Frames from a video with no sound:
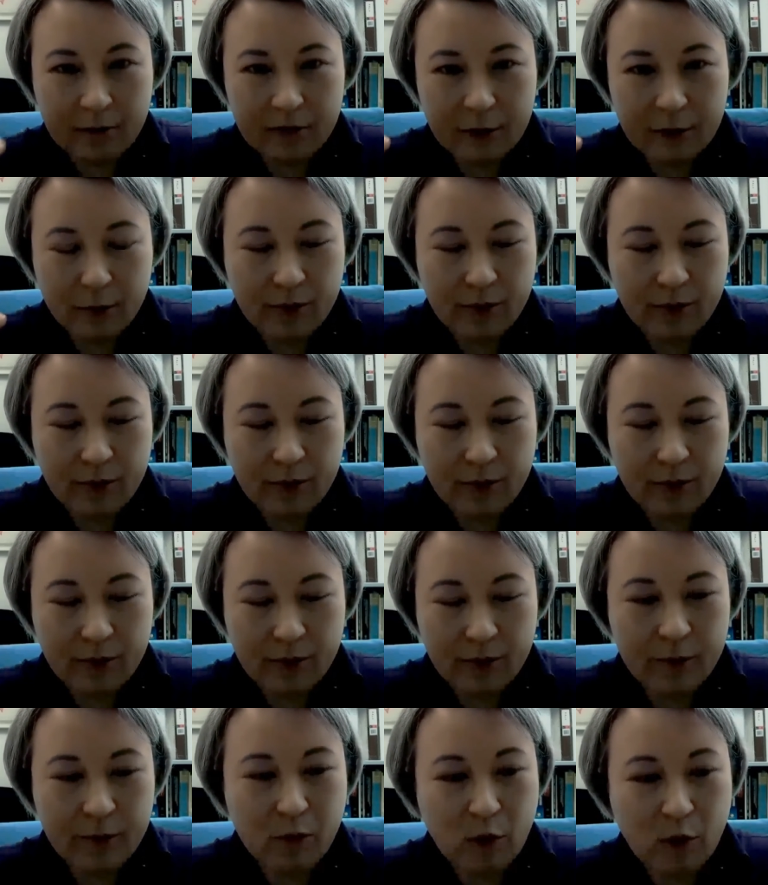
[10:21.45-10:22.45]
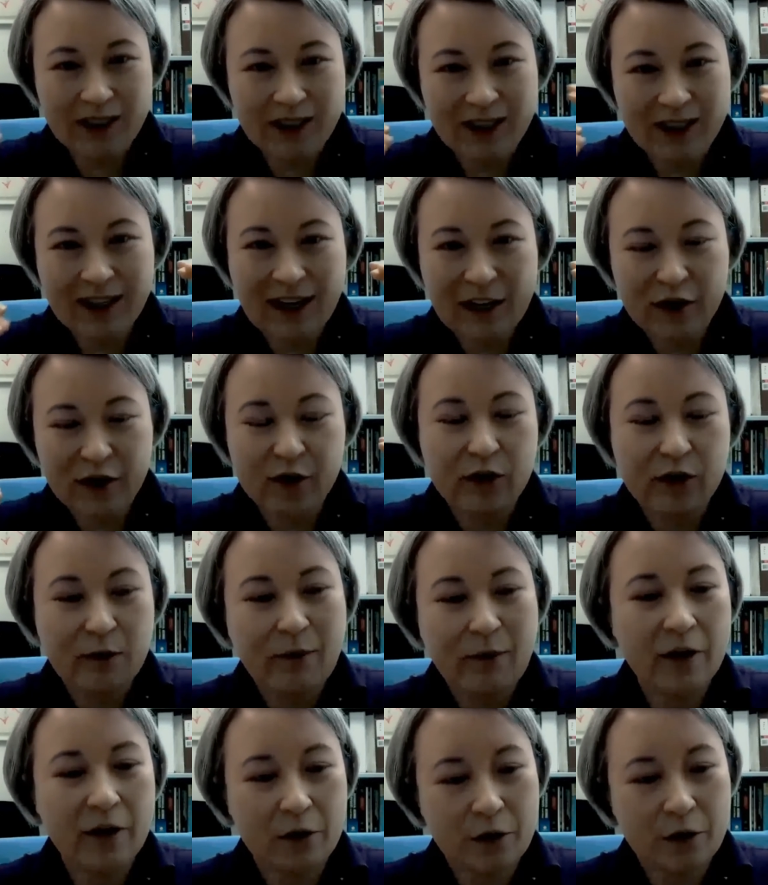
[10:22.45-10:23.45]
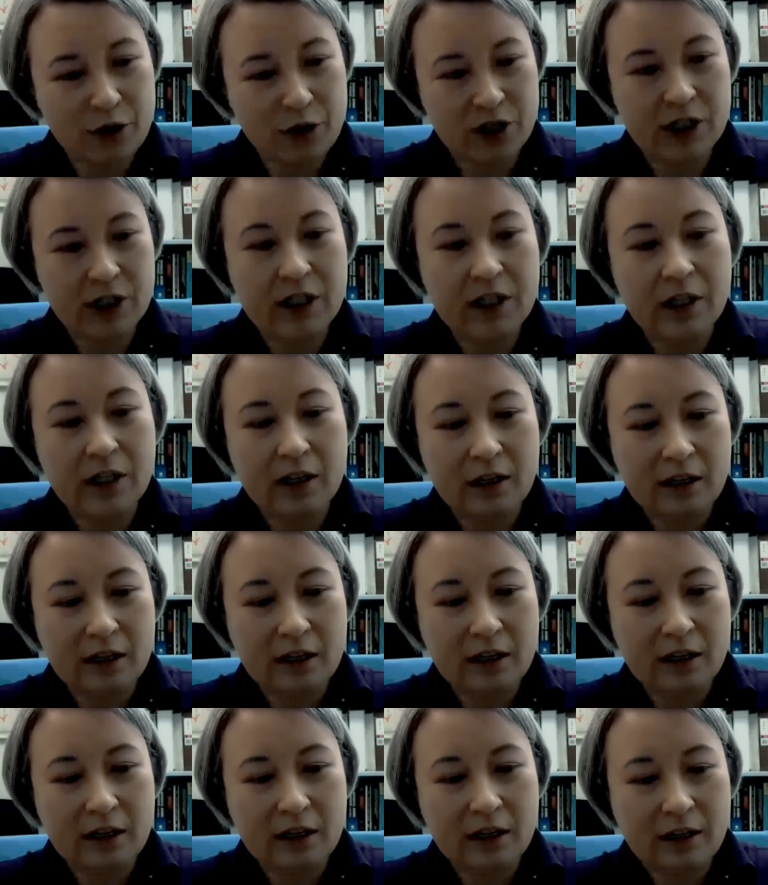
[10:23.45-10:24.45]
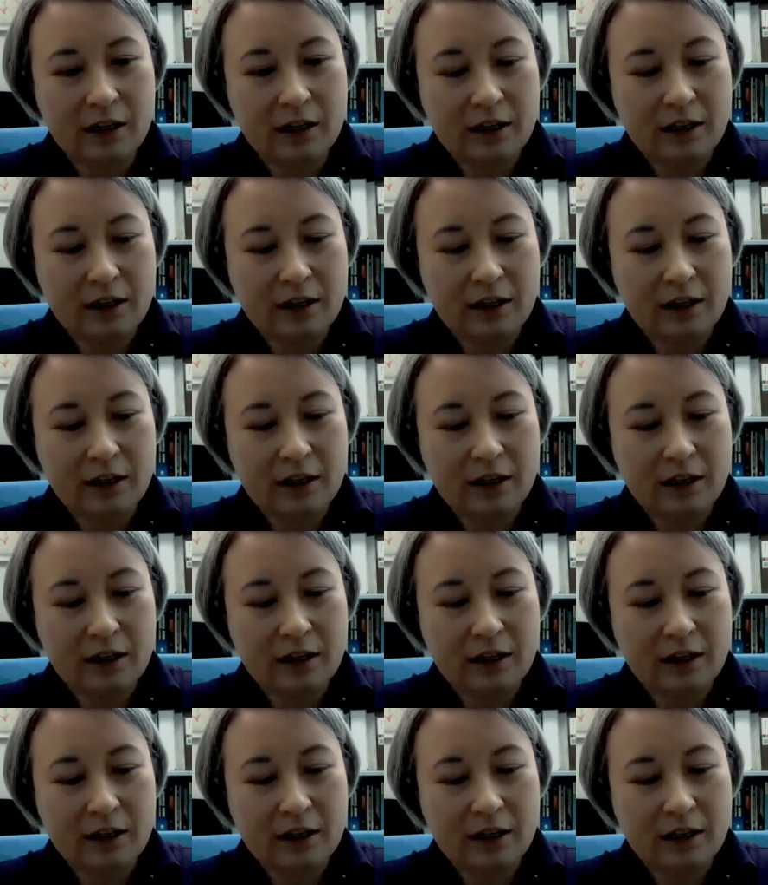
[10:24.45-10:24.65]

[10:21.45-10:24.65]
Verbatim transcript: important question that actually matters, and